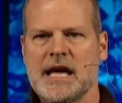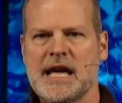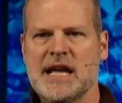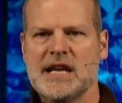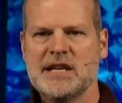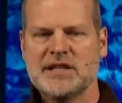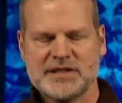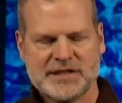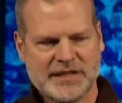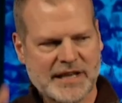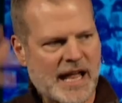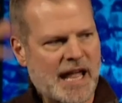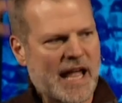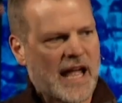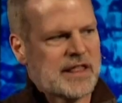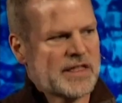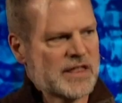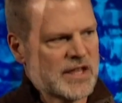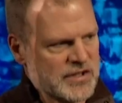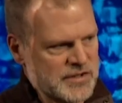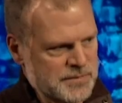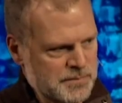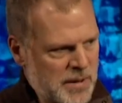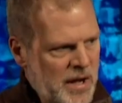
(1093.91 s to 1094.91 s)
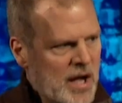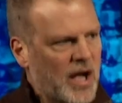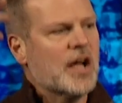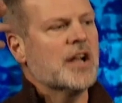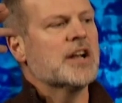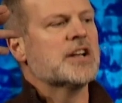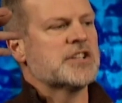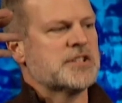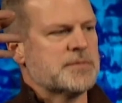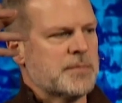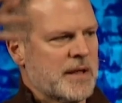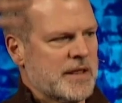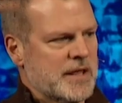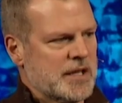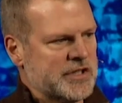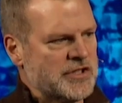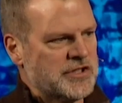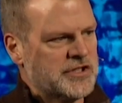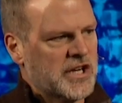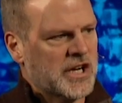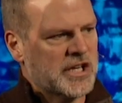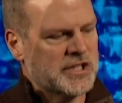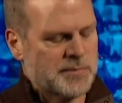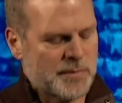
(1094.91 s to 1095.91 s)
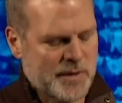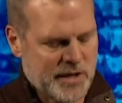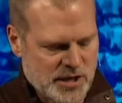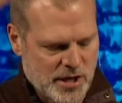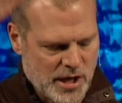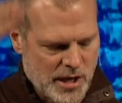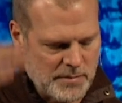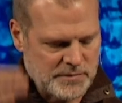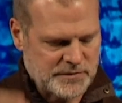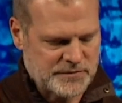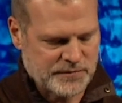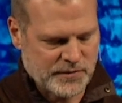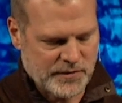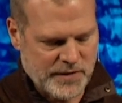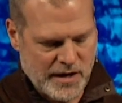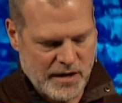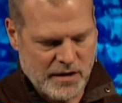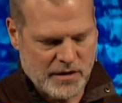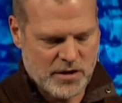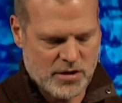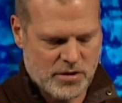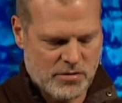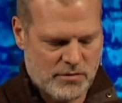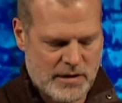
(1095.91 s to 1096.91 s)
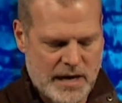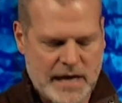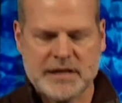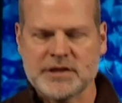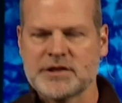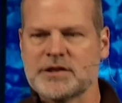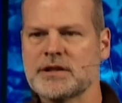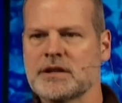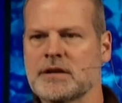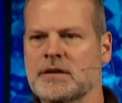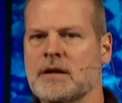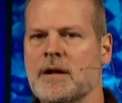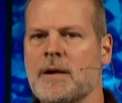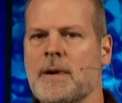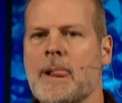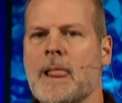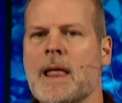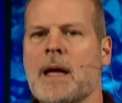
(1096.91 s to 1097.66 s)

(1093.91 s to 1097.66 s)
He's saying this punishment, this judgment comes for their correction.